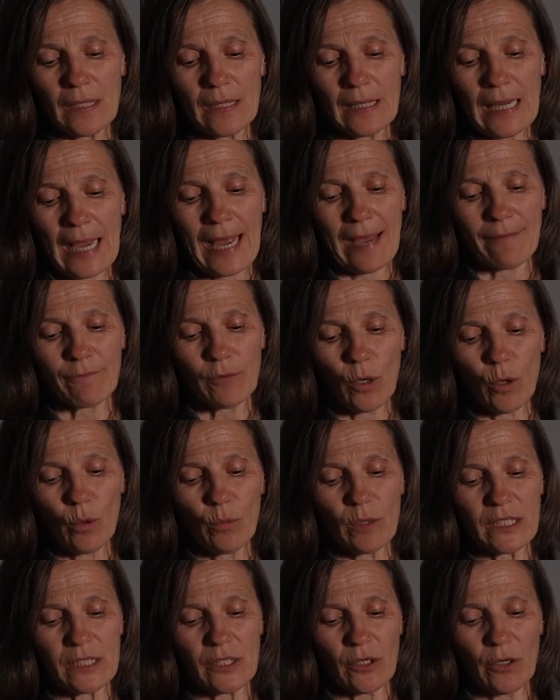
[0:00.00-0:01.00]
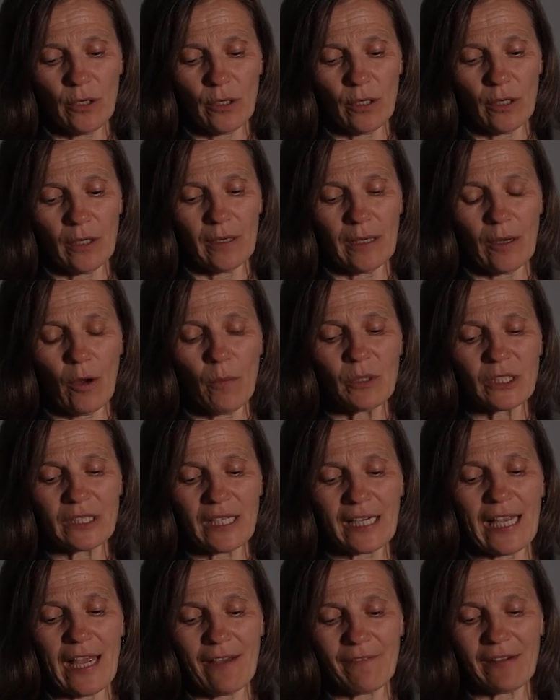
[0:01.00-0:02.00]
have always her, almost
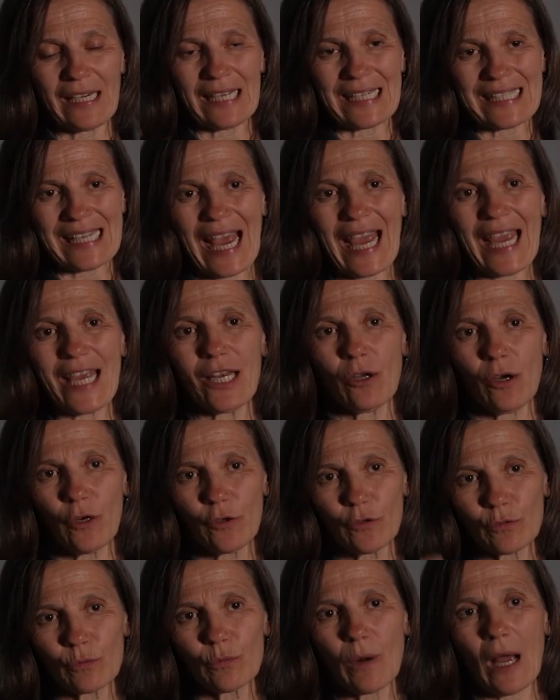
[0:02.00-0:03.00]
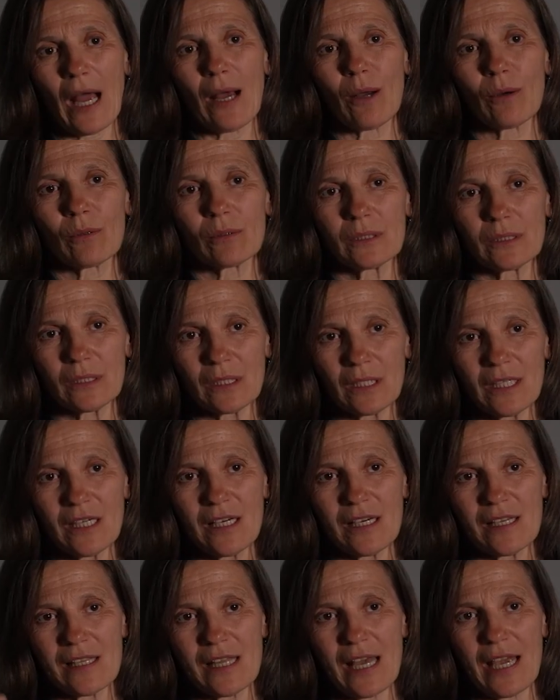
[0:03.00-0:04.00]
like having a dialogue throughout
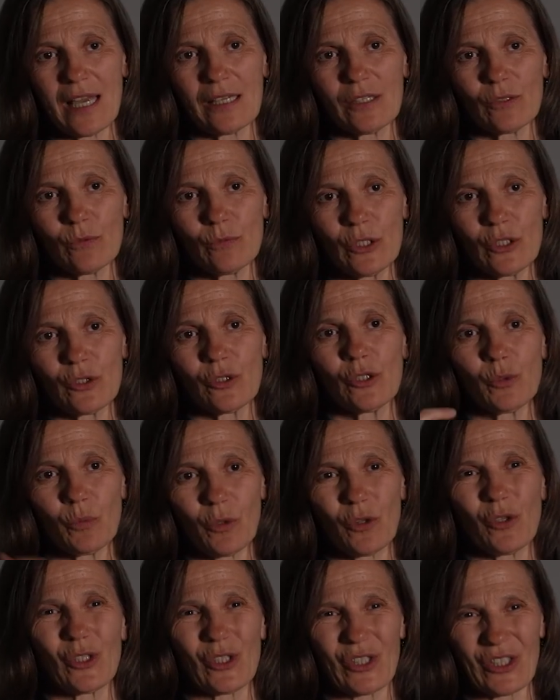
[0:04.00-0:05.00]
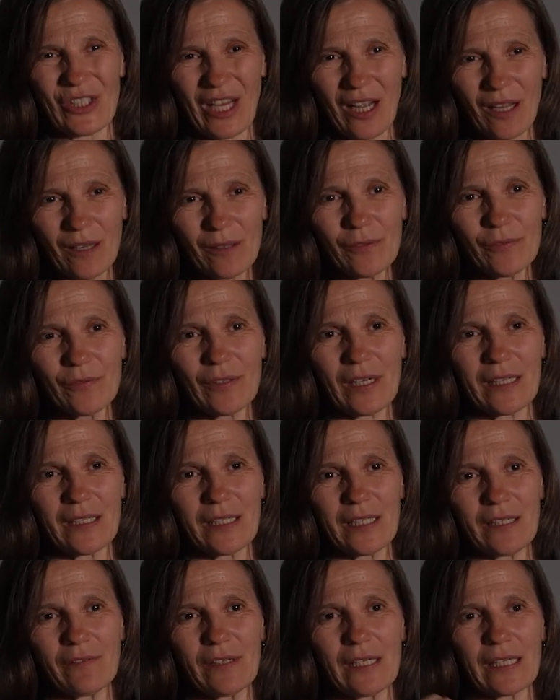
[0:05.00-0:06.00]
that research with herself and
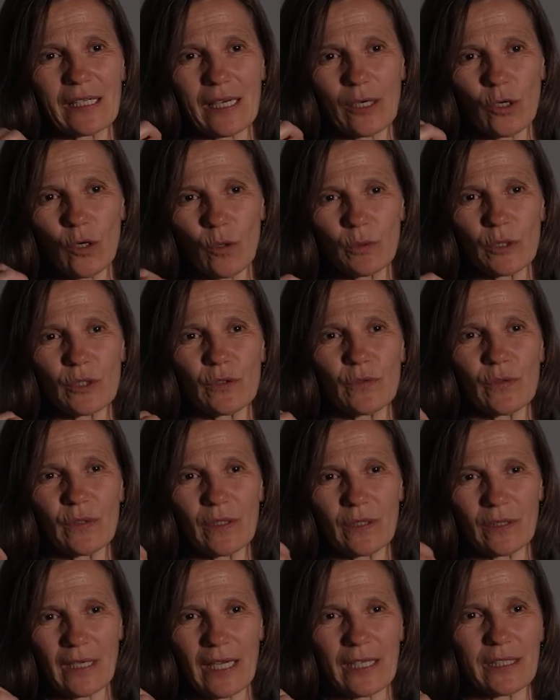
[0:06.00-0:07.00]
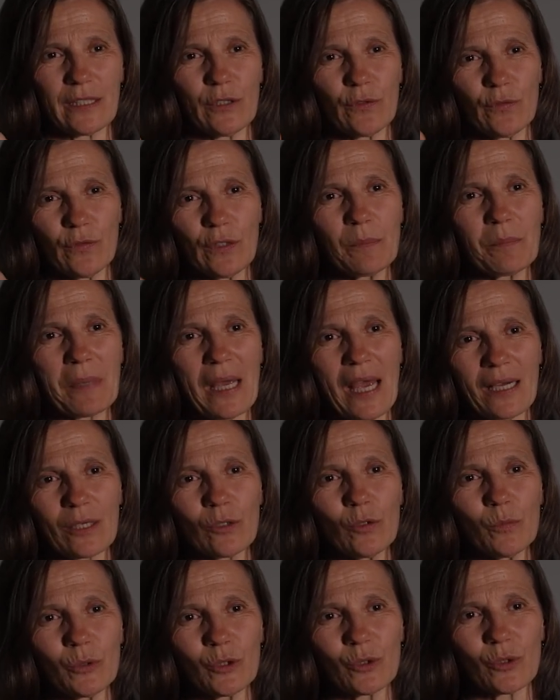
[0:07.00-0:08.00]
giving like always like these feedback
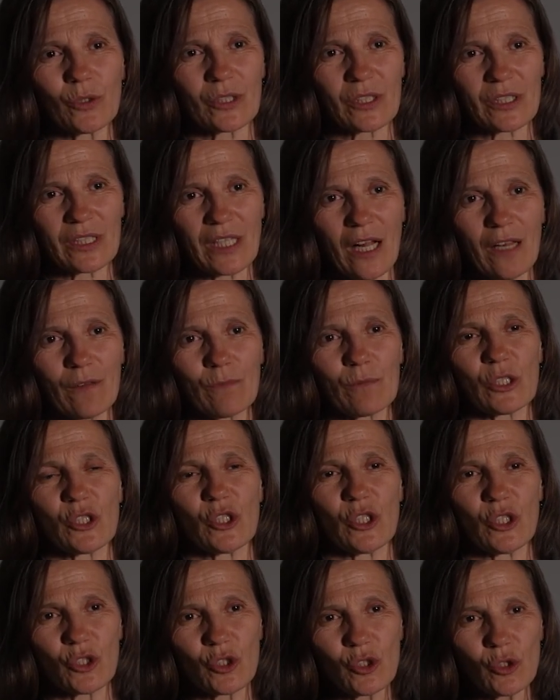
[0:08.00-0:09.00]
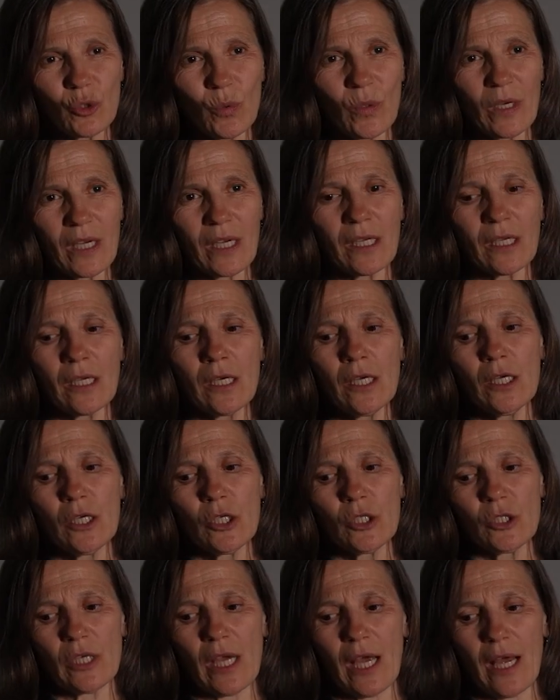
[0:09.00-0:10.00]
loops to herself, what she's doing.
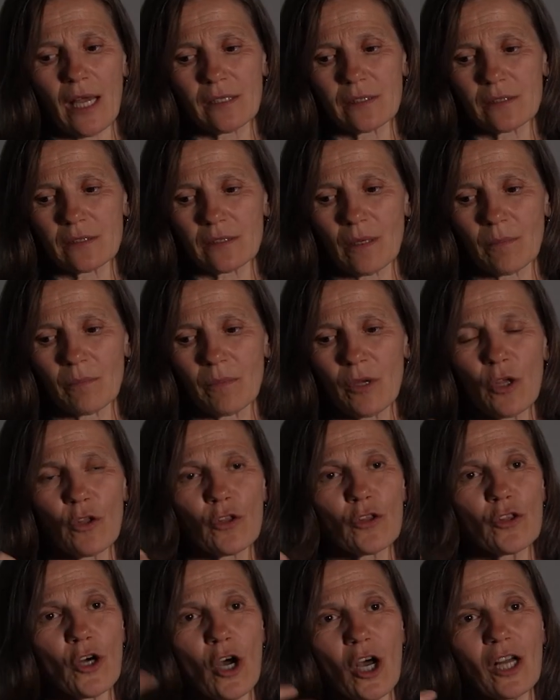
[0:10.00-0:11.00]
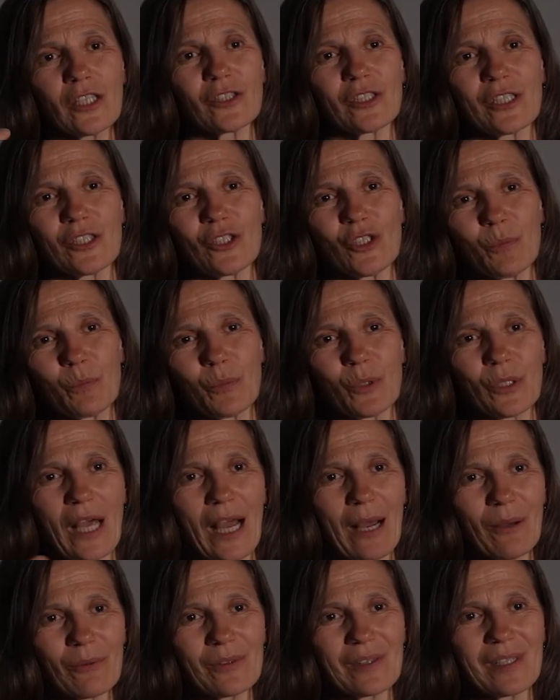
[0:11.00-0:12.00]
She had some thoughts that she put
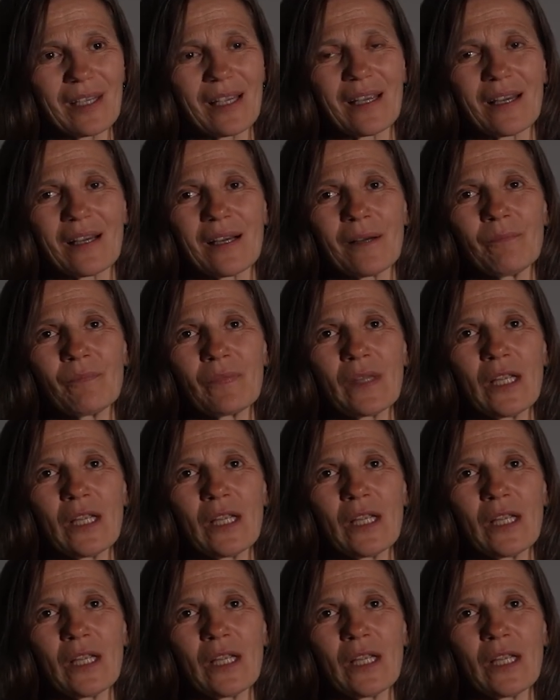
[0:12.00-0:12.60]
out there.